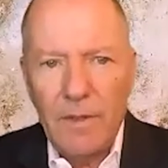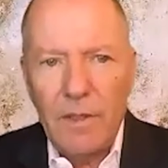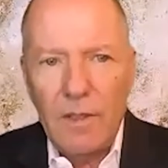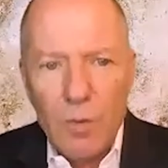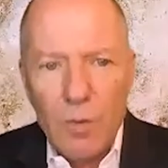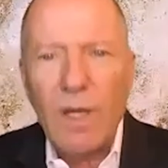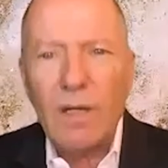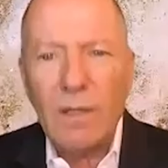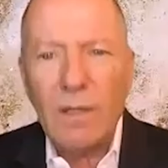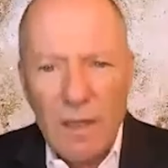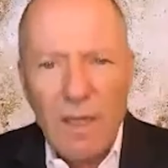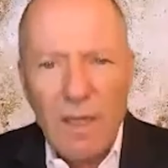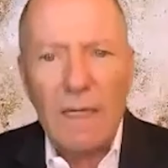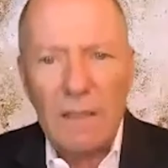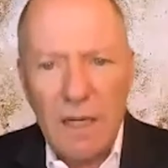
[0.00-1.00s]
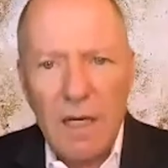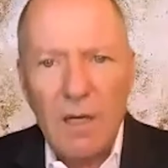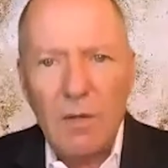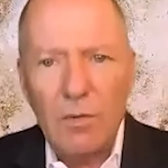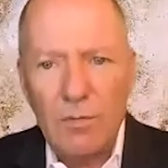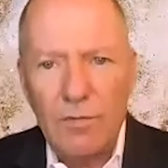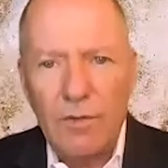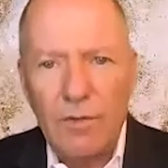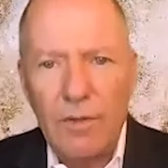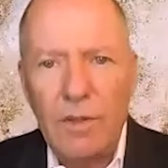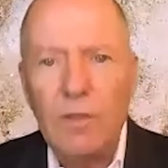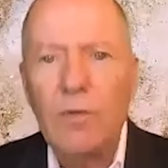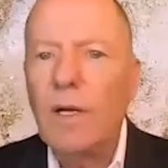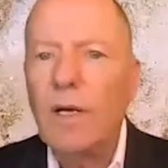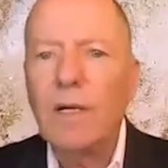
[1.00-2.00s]
you get a lot out of it.
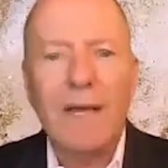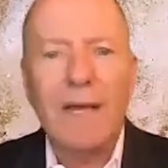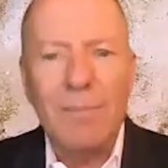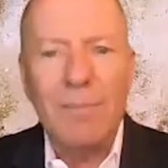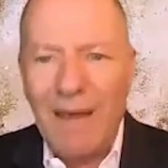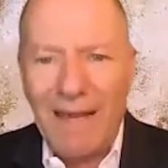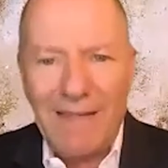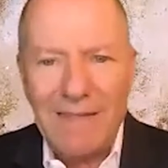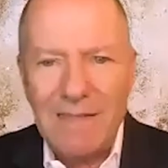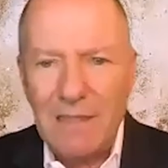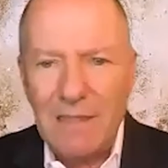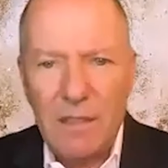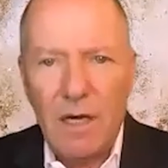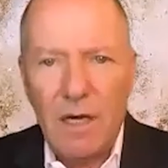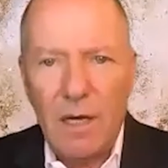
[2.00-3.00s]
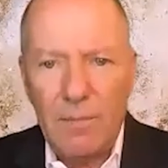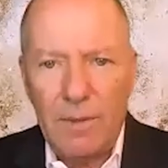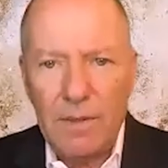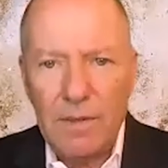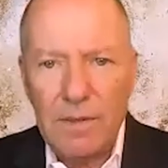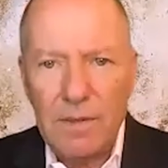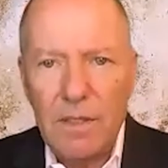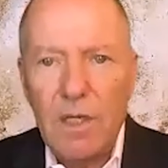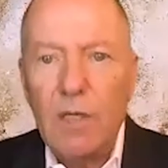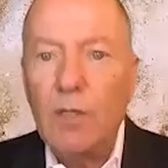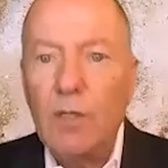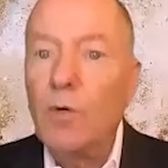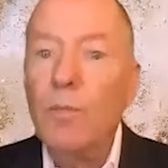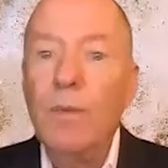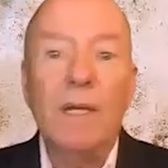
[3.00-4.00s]
You learn amazing topics.
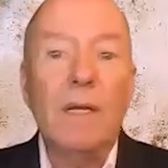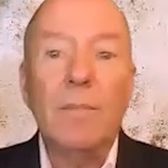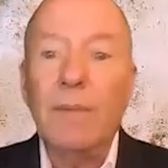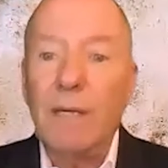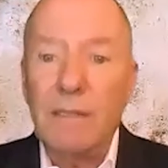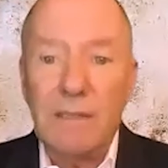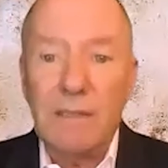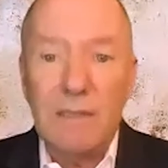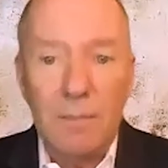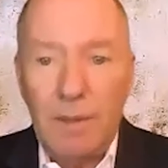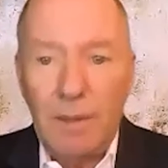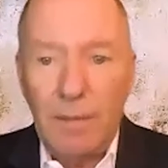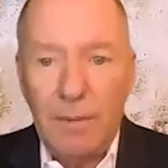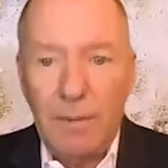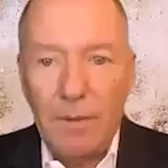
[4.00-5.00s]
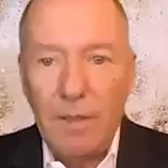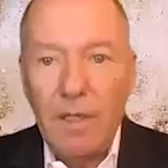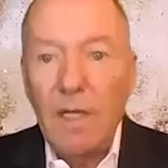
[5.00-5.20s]
You meet amazing people.